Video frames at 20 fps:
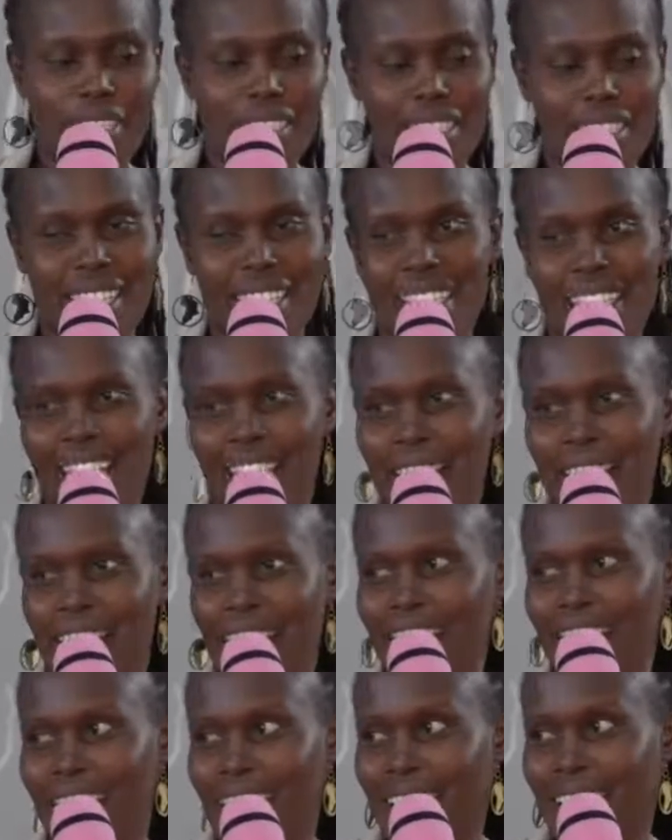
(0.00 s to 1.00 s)
Still,
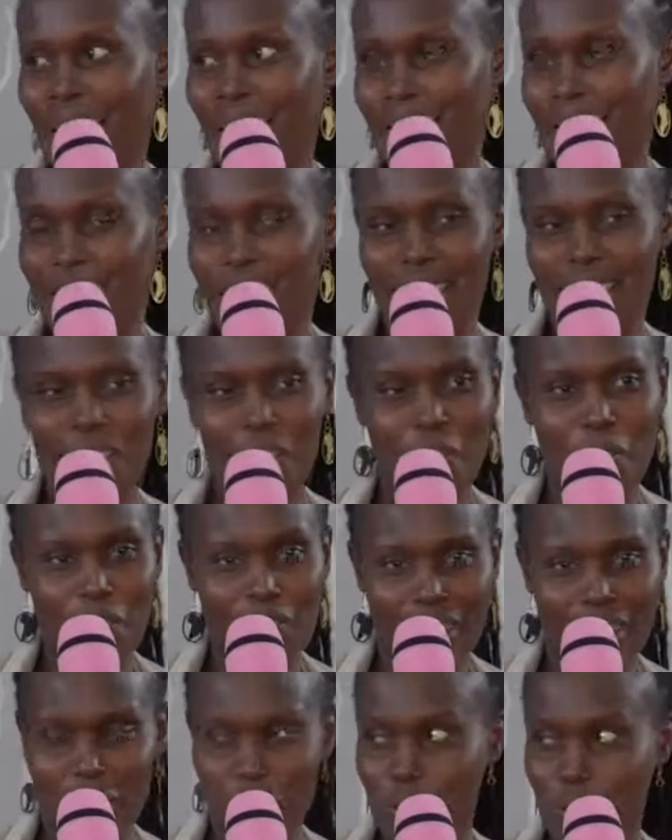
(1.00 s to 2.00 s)
I think I would still
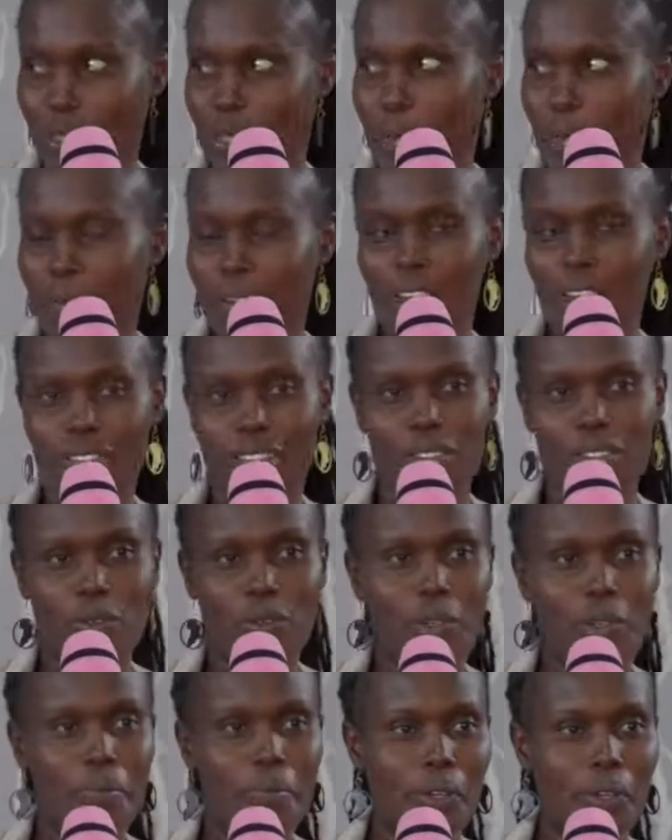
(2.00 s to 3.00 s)
connect to the
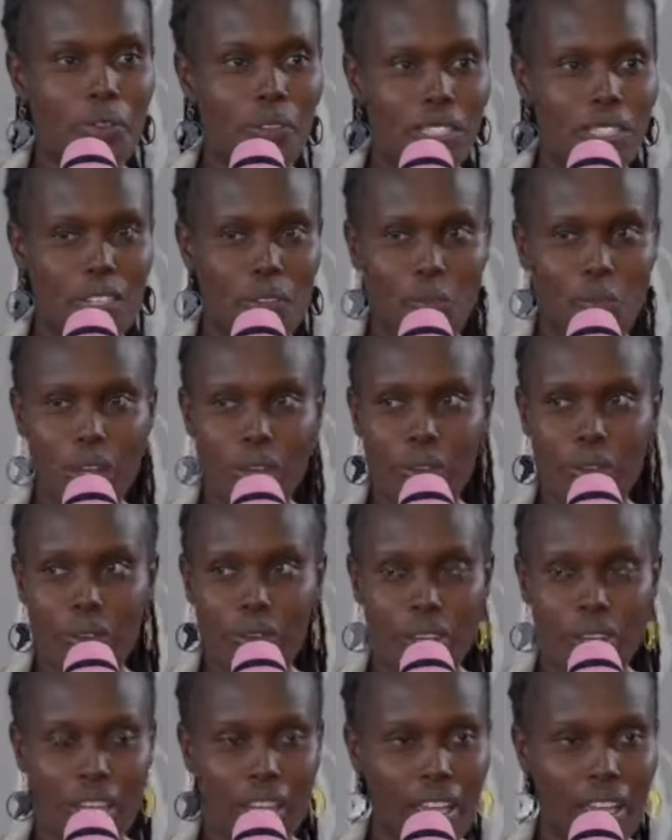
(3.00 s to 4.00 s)
previous one because in one
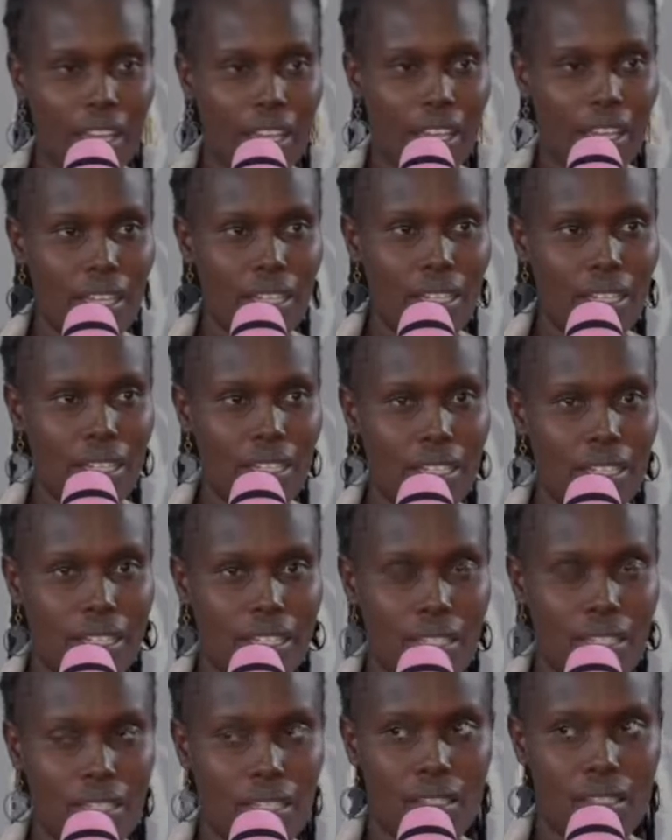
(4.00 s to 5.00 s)
way or another,
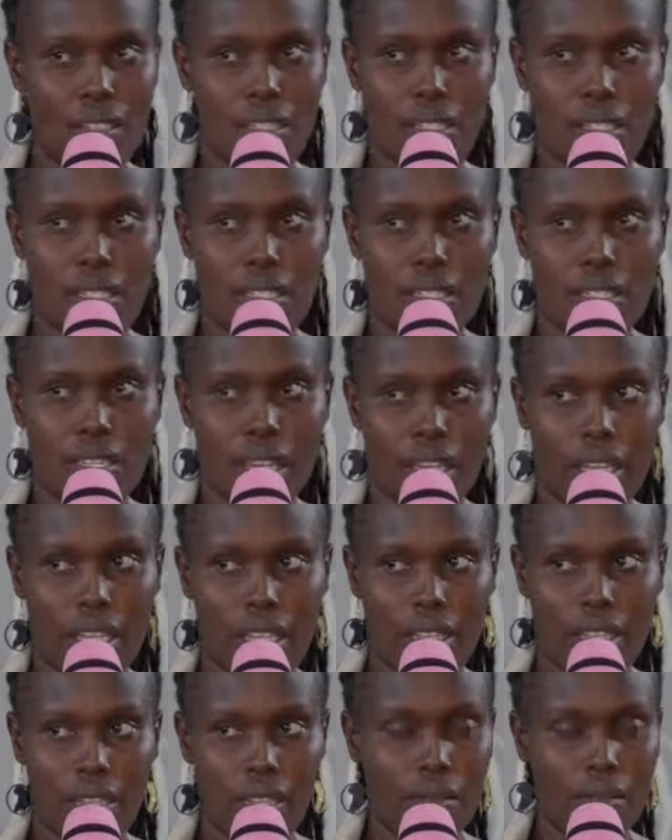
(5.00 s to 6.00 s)
it is
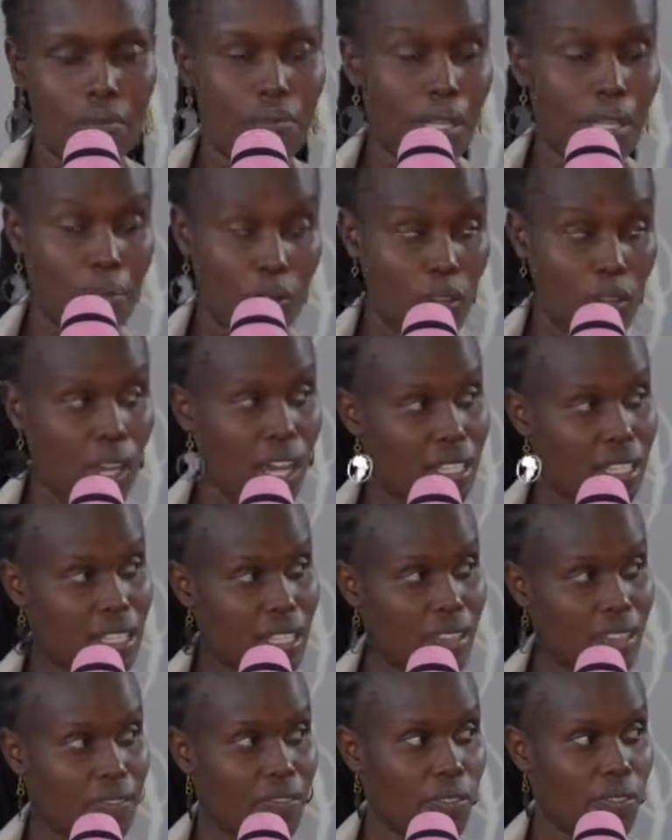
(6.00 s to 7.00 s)
tied. Maybe you're
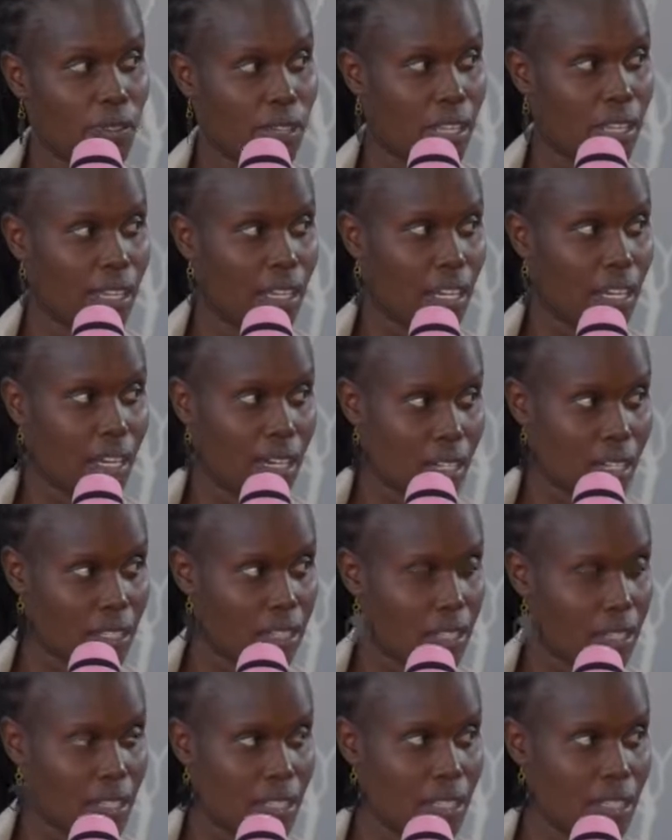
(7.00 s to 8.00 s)
asking for the
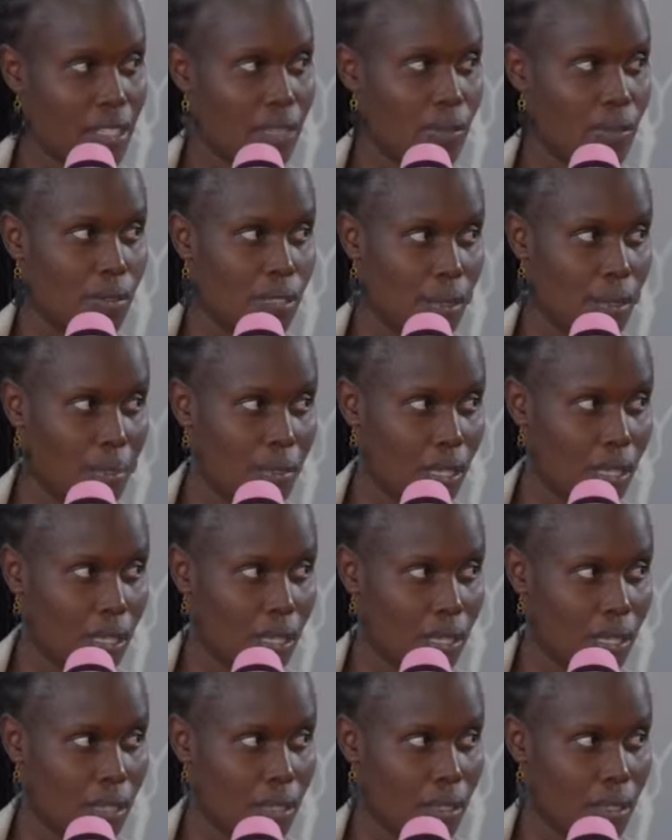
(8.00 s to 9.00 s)
characteristics or
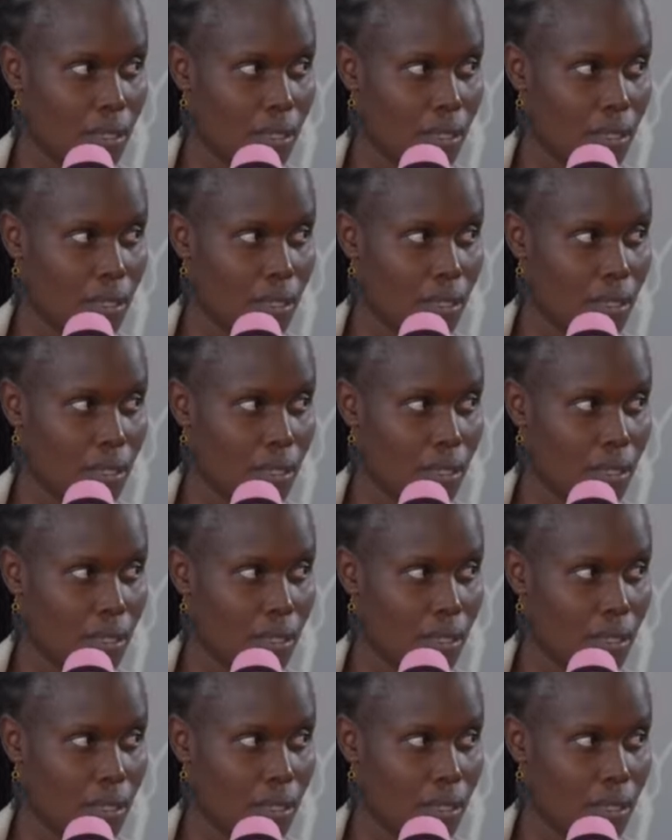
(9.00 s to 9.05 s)
something?